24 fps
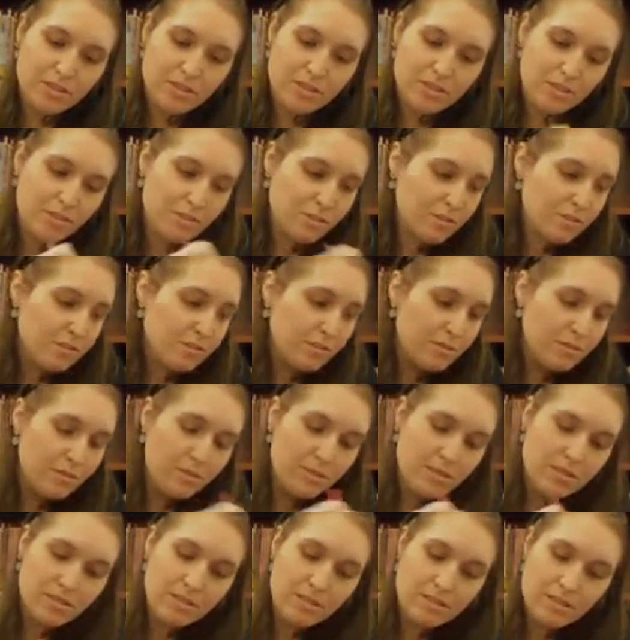to
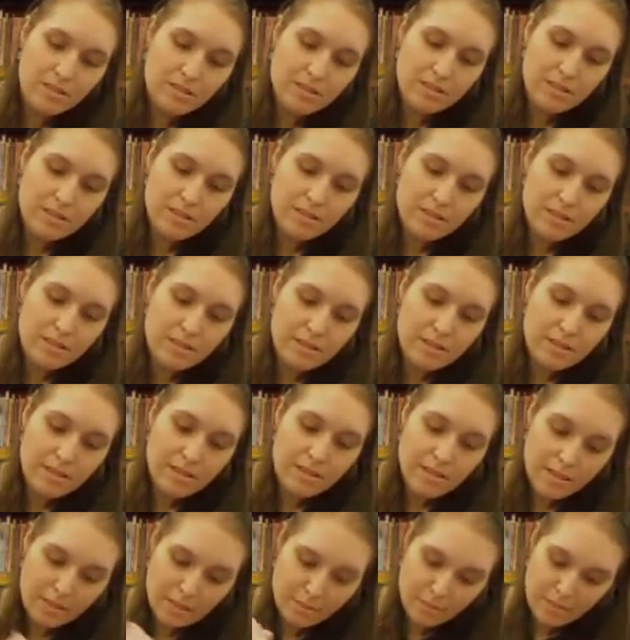
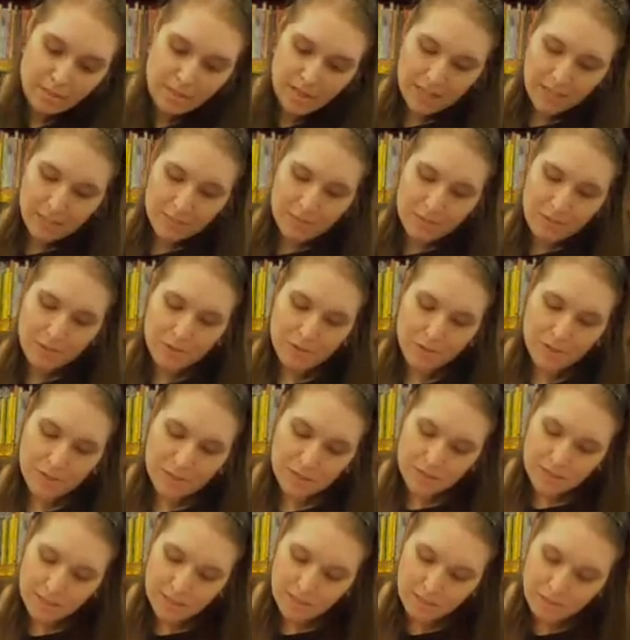the bottom
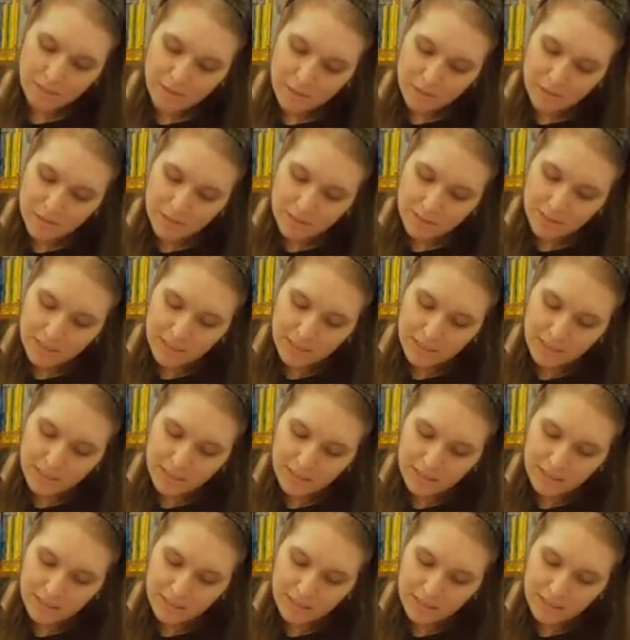portion of my doily.